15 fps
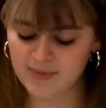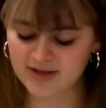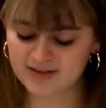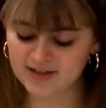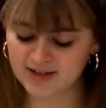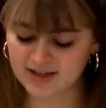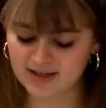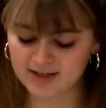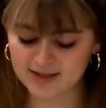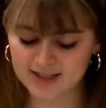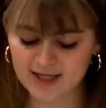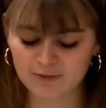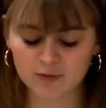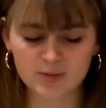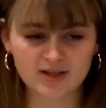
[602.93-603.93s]
but in the end,
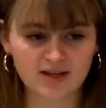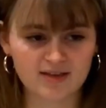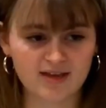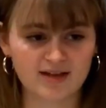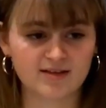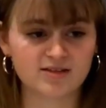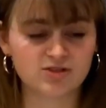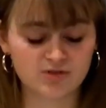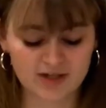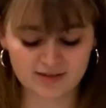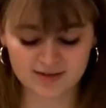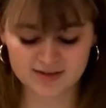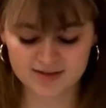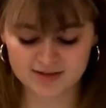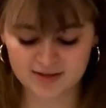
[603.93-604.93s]
it will be the thing that
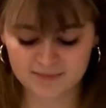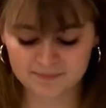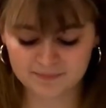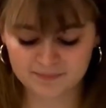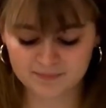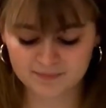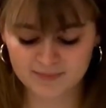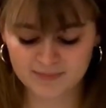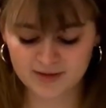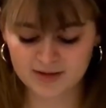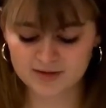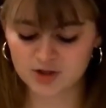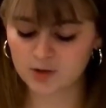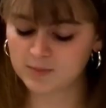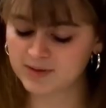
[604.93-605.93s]
strengthens it.
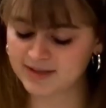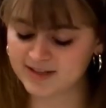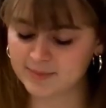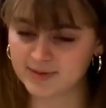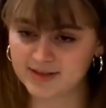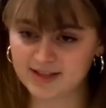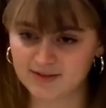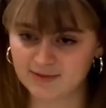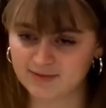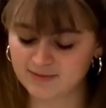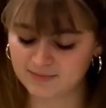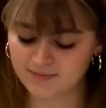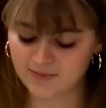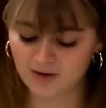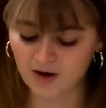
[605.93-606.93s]
Don't blindly believe.
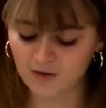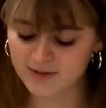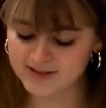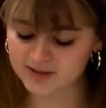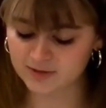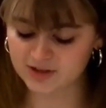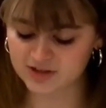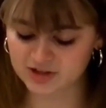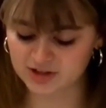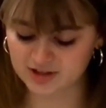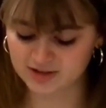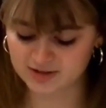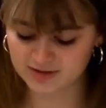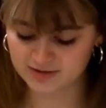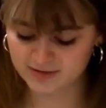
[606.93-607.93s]
Always
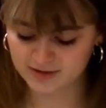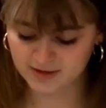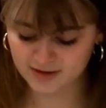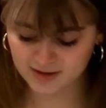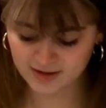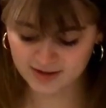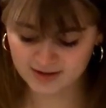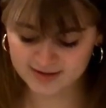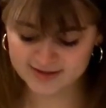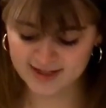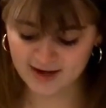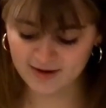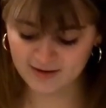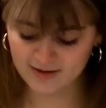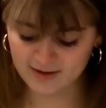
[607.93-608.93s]
question.
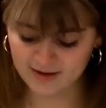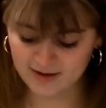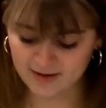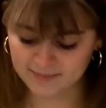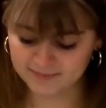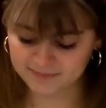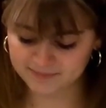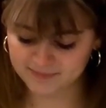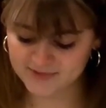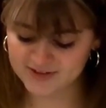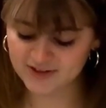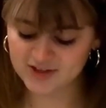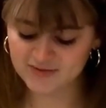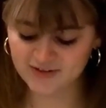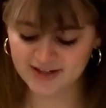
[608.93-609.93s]
Doubt, um,
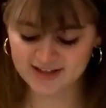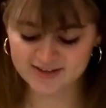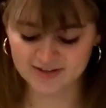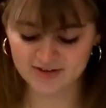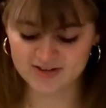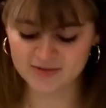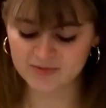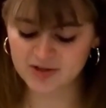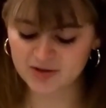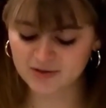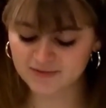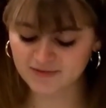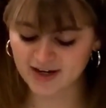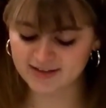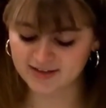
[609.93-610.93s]
search for answers, and when you
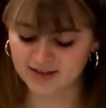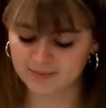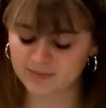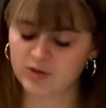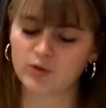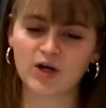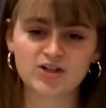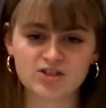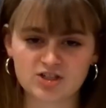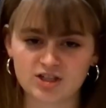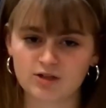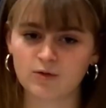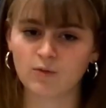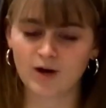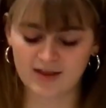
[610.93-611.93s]
don't find them,
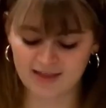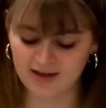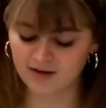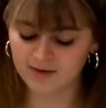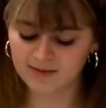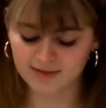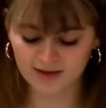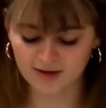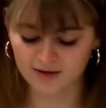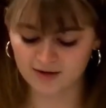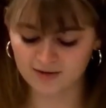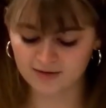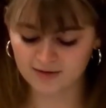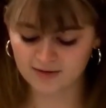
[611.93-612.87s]
question why they aren't there.